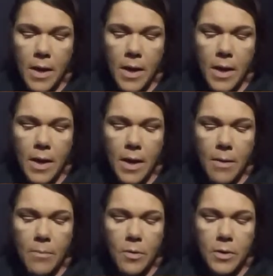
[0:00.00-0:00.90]
and
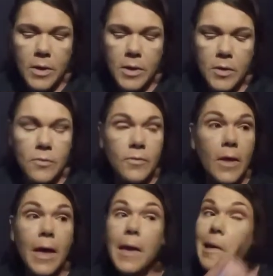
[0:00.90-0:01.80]
I'm going to use
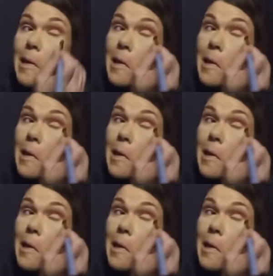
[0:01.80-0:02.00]
that